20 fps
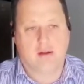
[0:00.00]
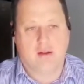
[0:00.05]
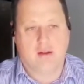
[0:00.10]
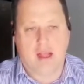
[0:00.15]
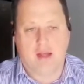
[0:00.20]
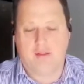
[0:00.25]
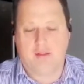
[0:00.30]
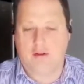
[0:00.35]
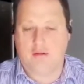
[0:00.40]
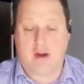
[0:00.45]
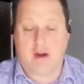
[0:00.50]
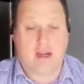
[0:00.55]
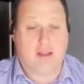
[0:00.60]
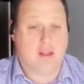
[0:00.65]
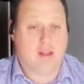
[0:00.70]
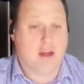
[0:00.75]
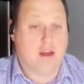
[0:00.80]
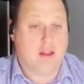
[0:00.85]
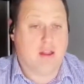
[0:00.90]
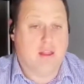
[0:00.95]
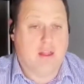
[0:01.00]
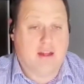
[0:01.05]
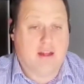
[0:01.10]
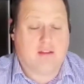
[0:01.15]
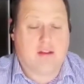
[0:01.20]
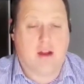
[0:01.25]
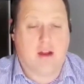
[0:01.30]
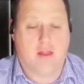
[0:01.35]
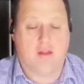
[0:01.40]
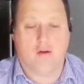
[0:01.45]
down the track, then
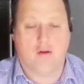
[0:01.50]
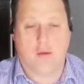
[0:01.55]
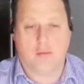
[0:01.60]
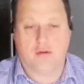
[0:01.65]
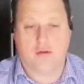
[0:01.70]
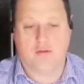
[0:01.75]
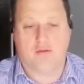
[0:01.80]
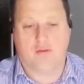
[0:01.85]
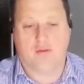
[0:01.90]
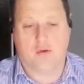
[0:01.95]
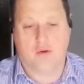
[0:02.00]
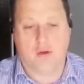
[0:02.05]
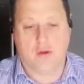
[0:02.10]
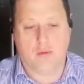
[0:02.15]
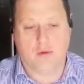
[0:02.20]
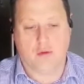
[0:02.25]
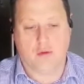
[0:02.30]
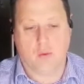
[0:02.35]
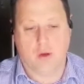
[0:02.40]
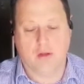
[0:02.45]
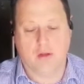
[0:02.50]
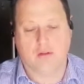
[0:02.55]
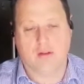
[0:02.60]
that's another option for you as well.